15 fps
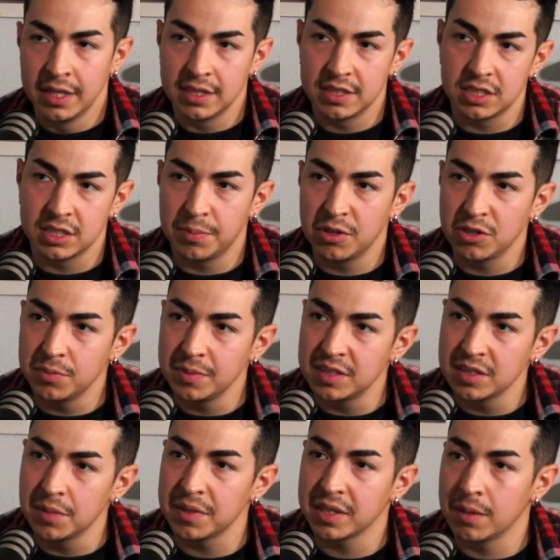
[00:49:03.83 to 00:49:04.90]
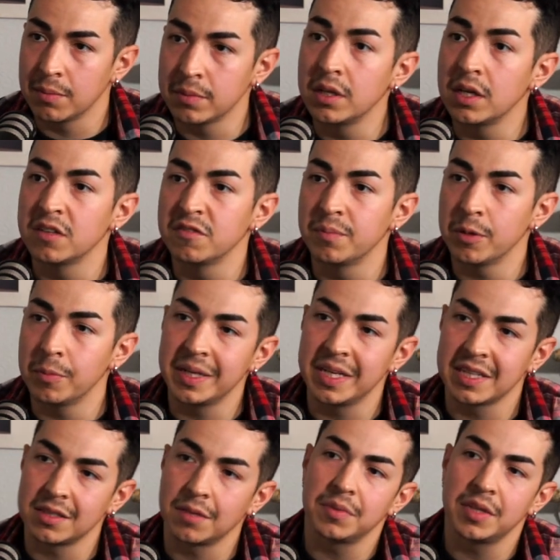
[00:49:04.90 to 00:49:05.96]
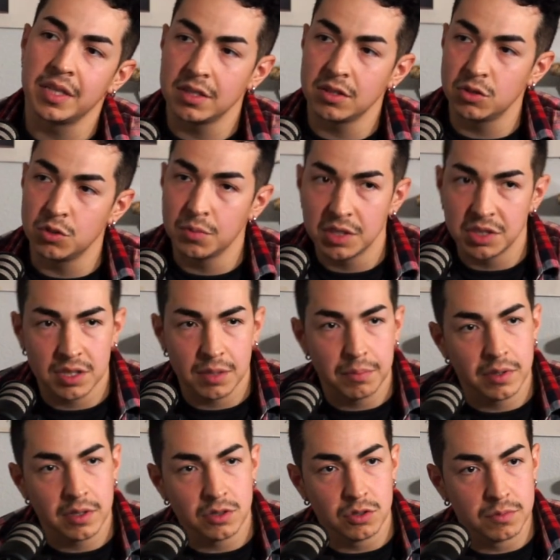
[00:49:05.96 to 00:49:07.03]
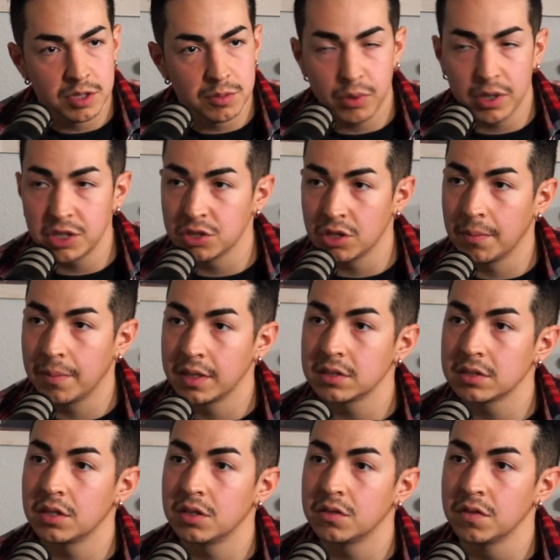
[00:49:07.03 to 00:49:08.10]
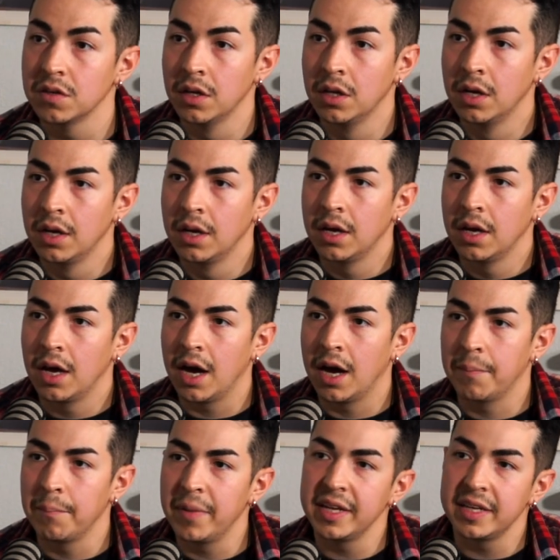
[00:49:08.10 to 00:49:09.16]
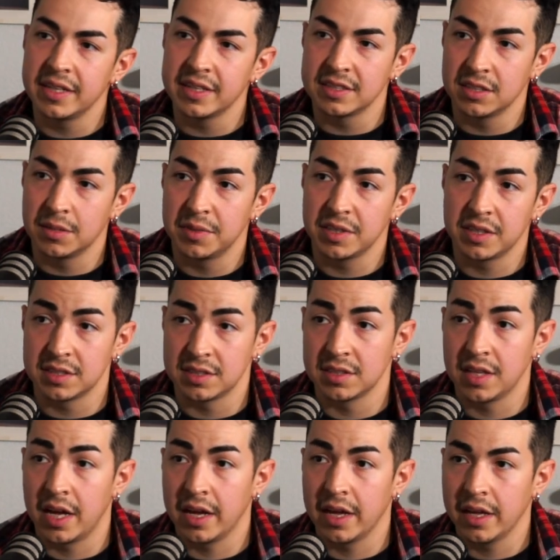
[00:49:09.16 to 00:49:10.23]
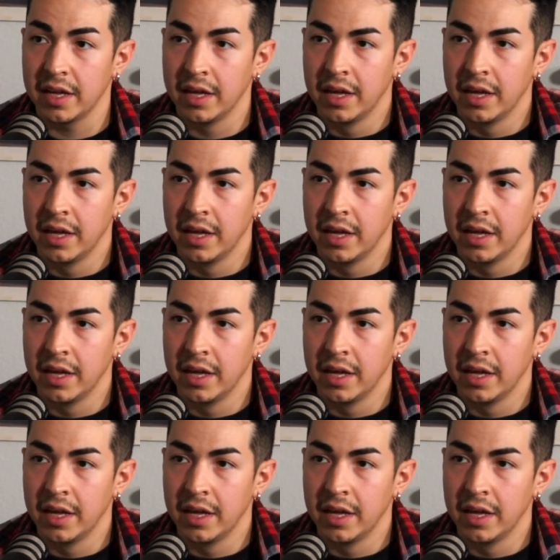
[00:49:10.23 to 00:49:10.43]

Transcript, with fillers: This is supposed to be something I'm love, but because I'm thinking too much and I'm putting too much pressure on myself, I'm making it something it's not.